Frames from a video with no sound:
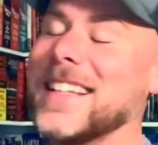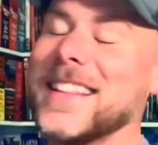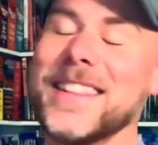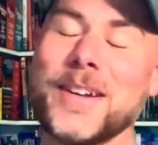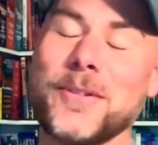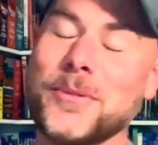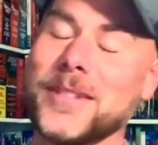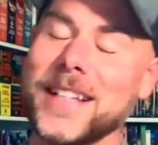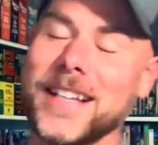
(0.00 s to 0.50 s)

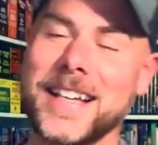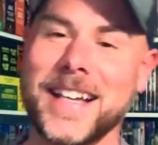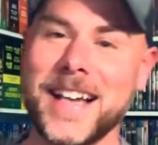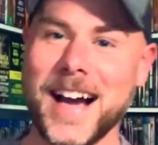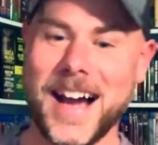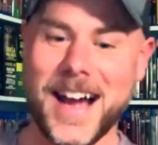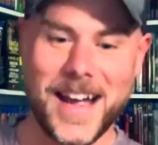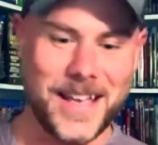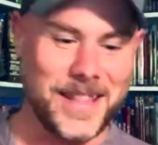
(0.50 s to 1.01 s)
there was a
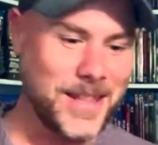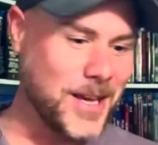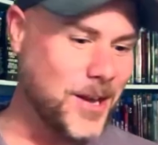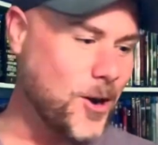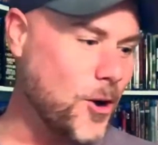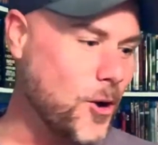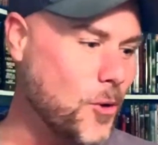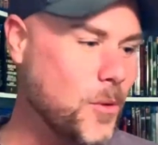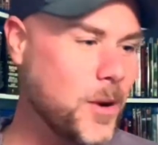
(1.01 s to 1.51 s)
guy that
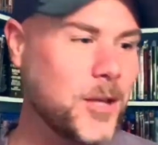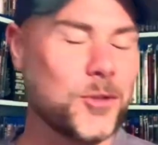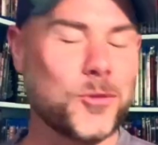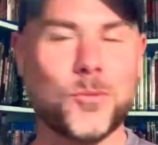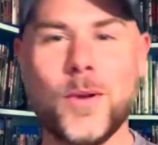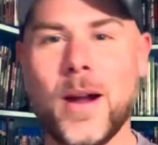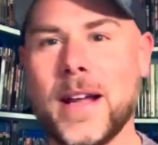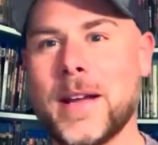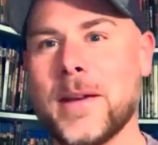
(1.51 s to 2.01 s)
always
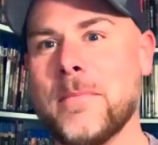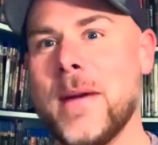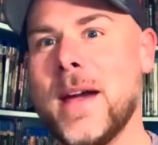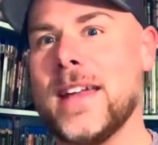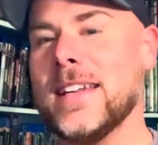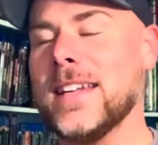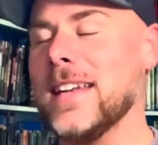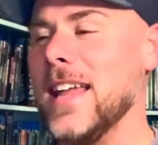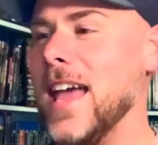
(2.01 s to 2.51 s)

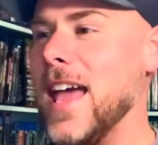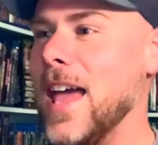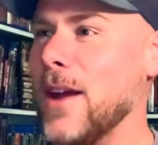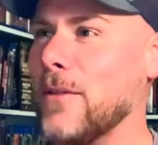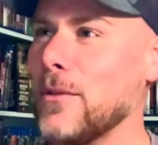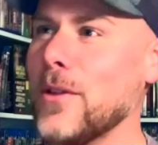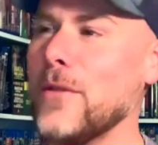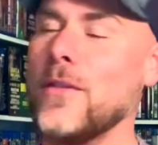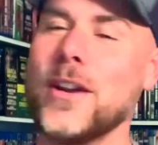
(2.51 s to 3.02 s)
recommended
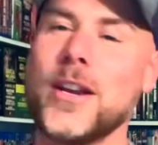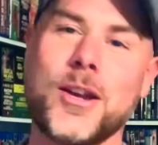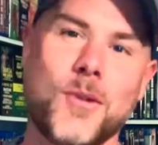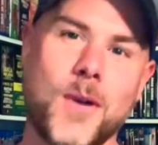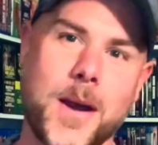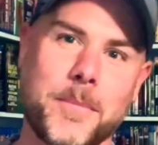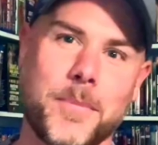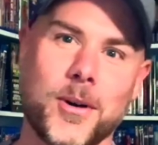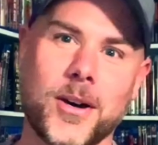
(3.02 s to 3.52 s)
every video
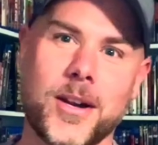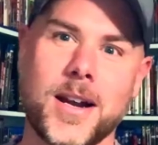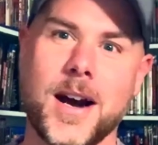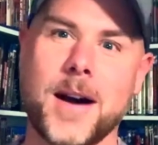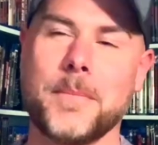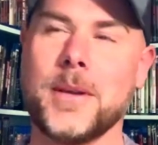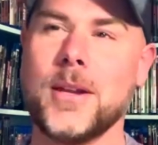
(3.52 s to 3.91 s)
I put up.